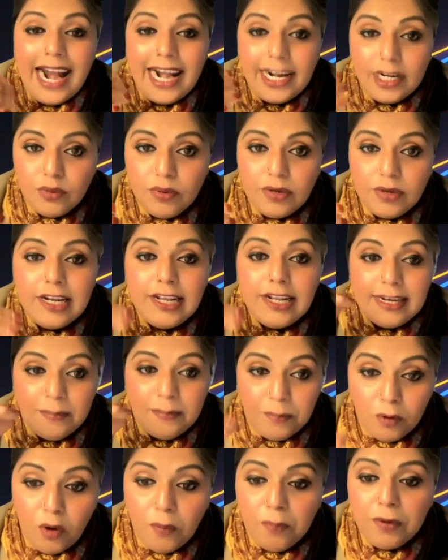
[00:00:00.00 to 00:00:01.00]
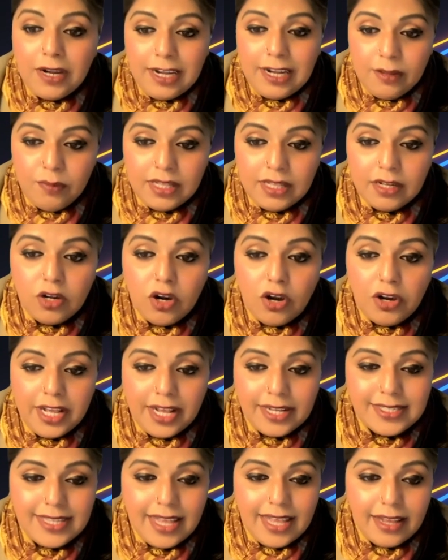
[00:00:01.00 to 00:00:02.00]
adequately and appropriately with the
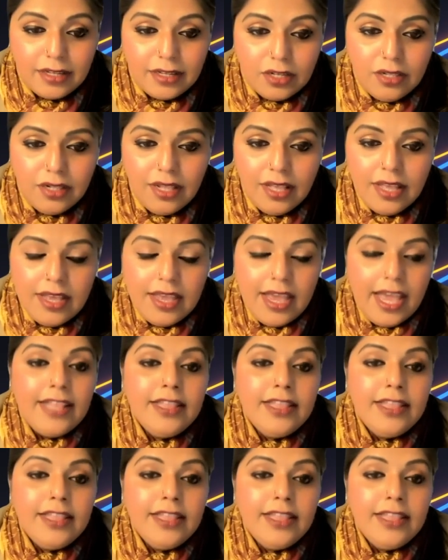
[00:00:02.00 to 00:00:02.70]
cardiac cycle.